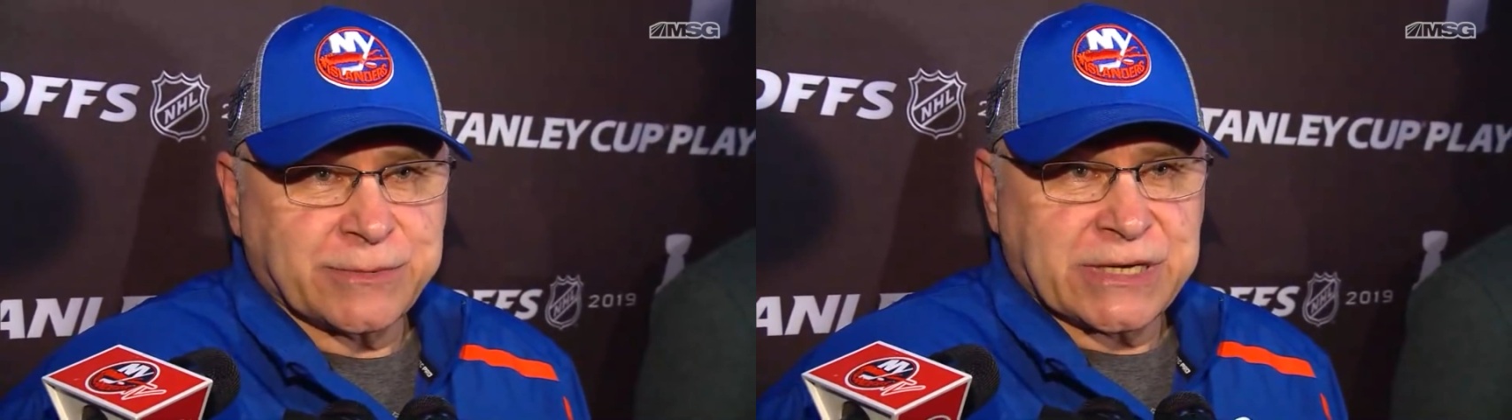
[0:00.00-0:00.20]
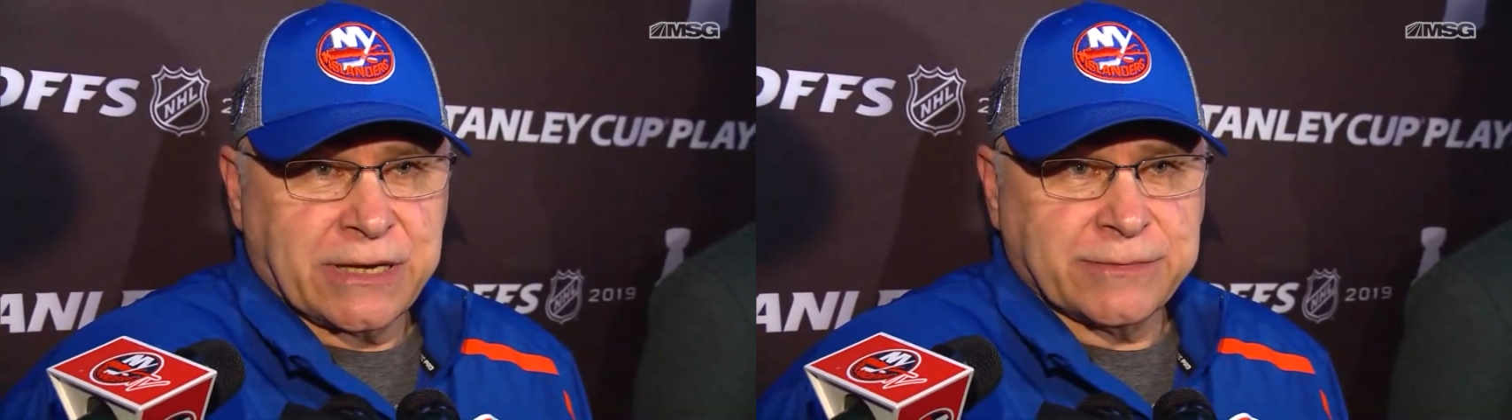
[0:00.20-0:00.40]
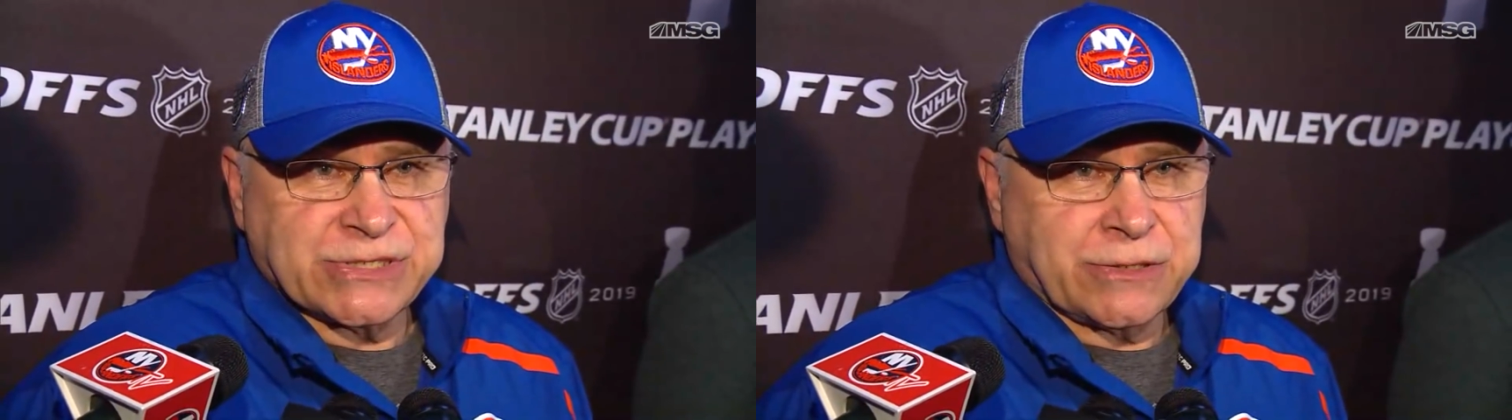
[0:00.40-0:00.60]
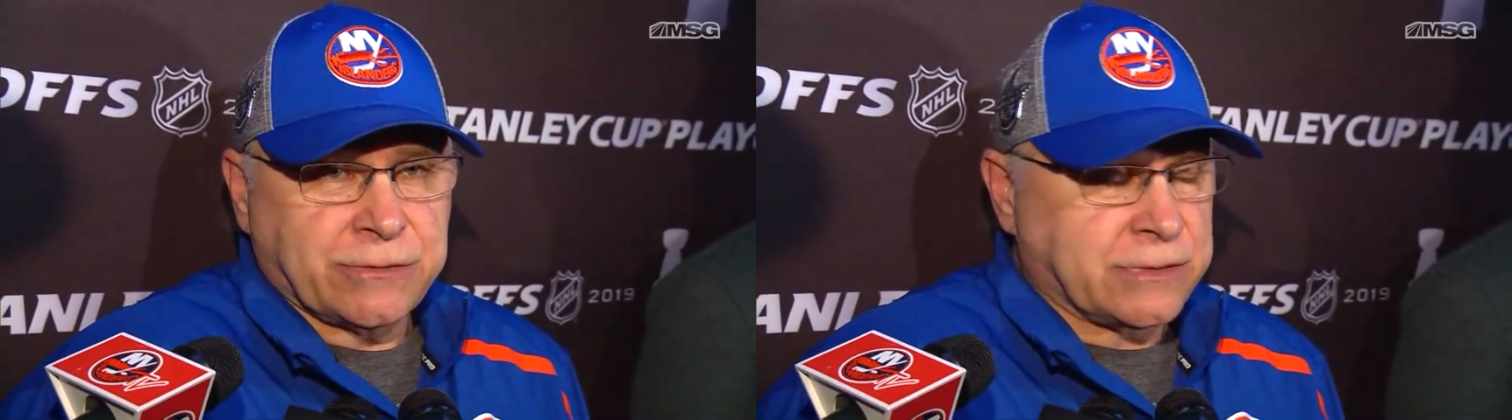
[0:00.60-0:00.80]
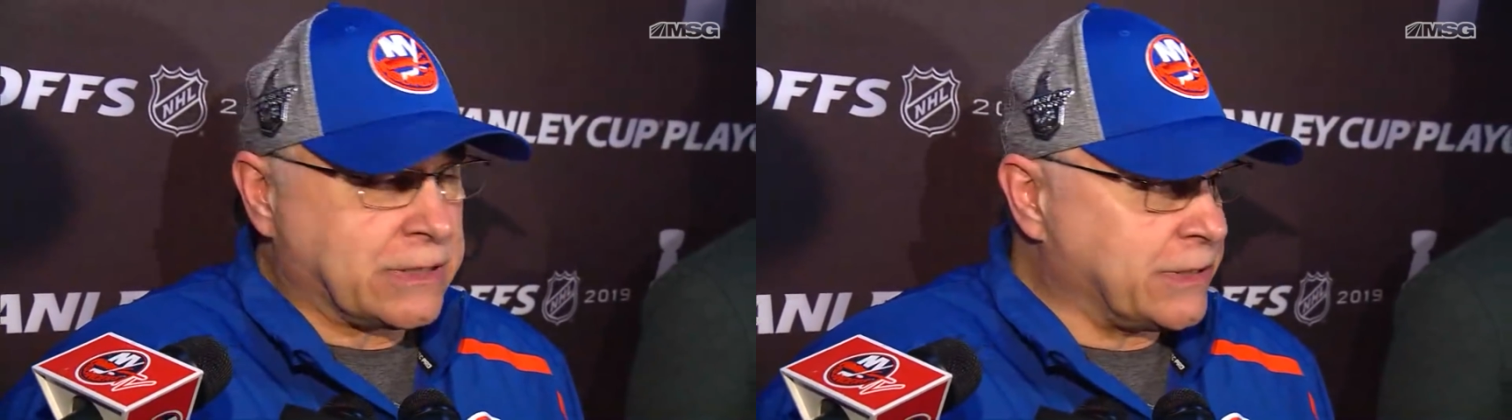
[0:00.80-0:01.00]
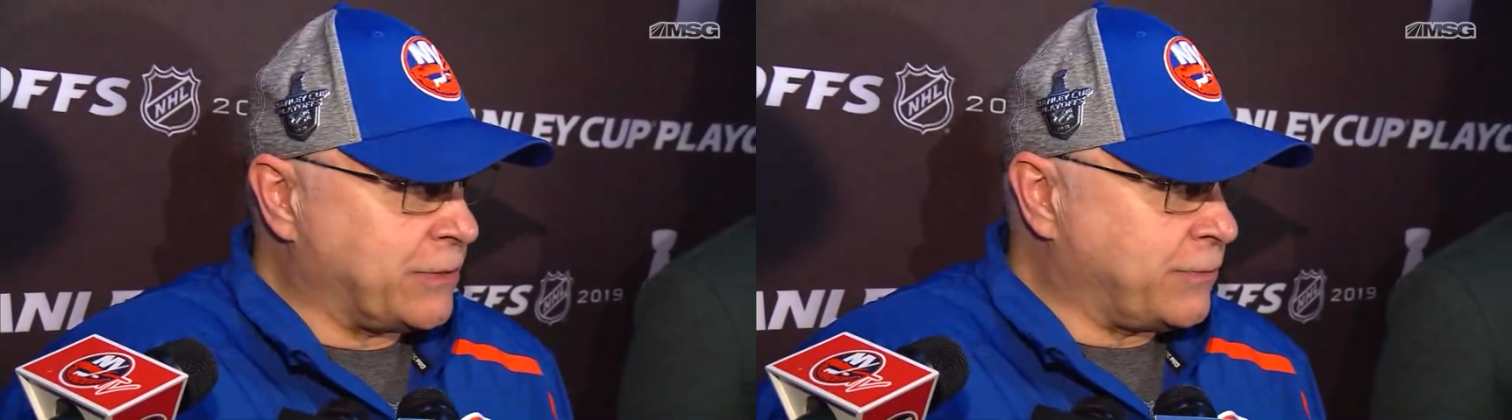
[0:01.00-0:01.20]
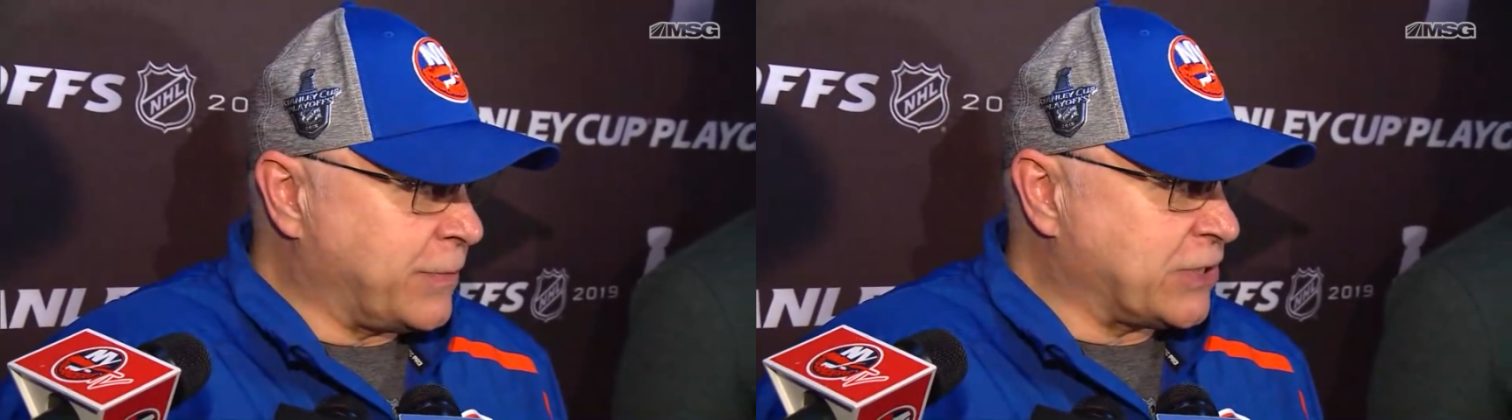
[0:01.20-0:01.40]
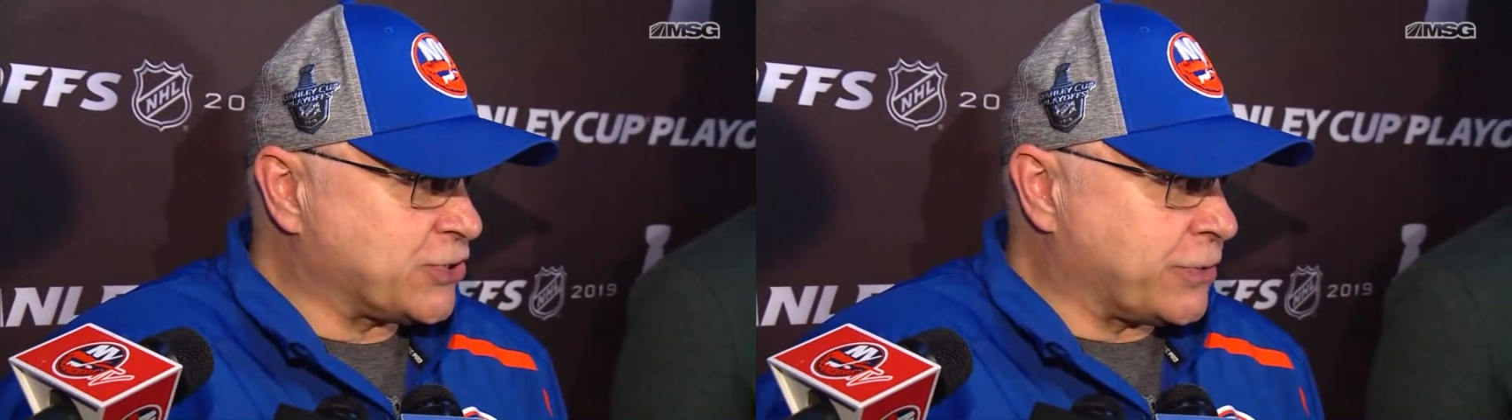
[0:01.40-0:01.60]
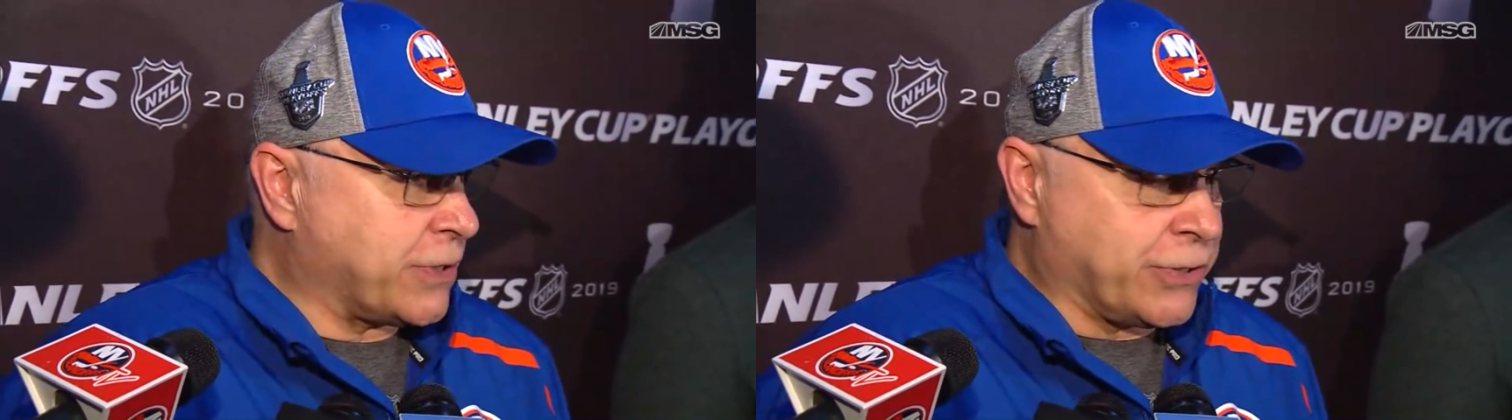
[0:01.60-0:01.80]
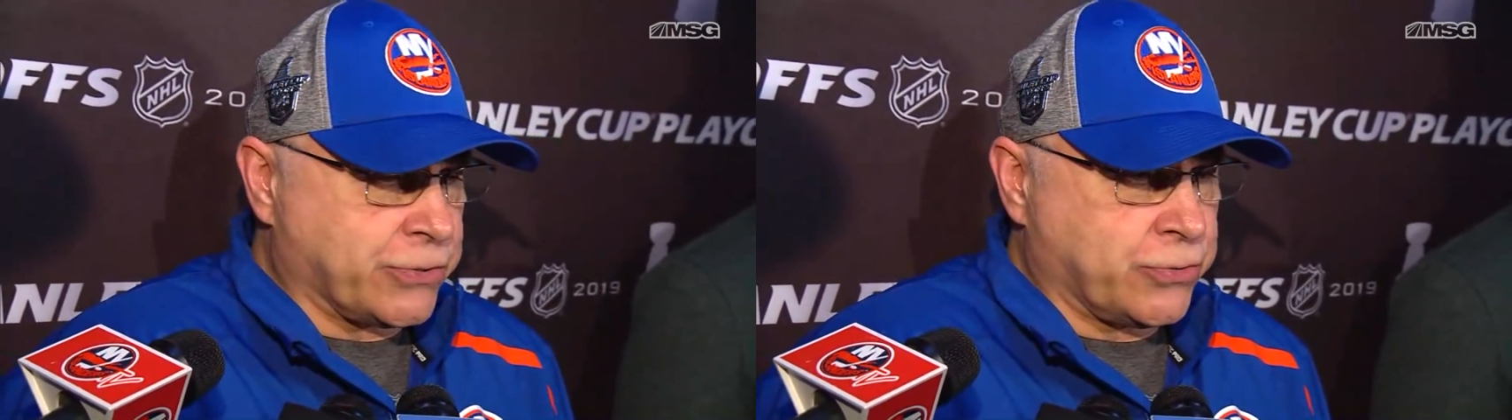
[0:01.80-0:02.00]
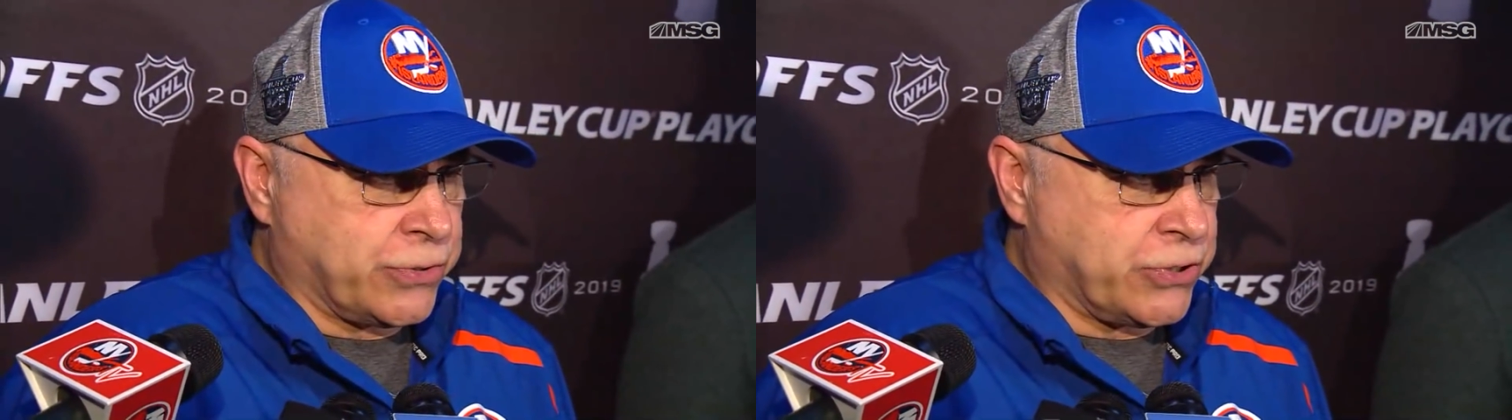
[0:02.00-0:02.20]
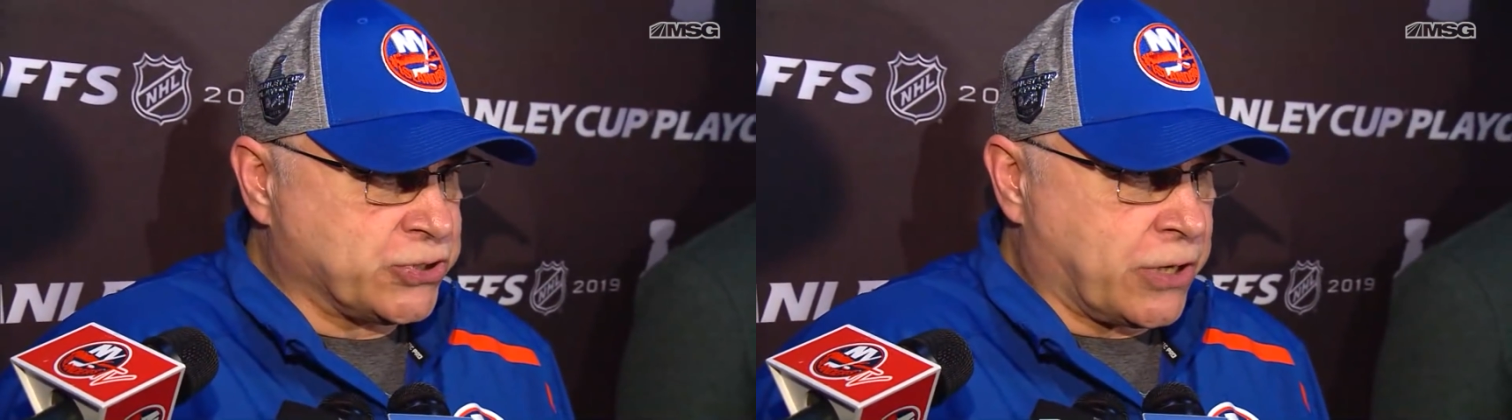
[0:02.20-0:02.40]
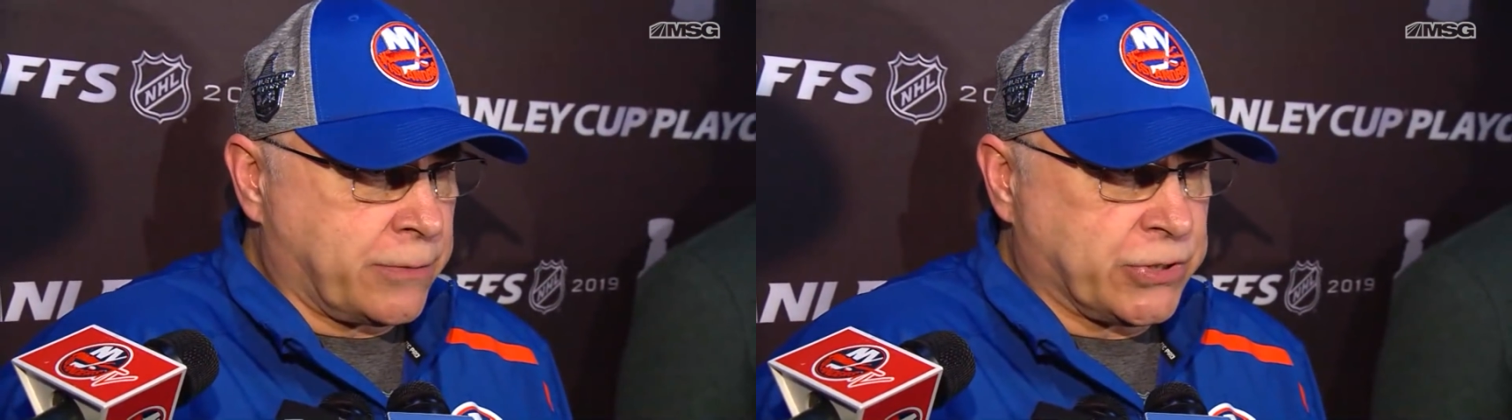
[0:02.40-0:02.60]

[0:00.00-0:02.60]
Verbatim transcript: sometimes. You know, uh, you make sure that you're doing your job,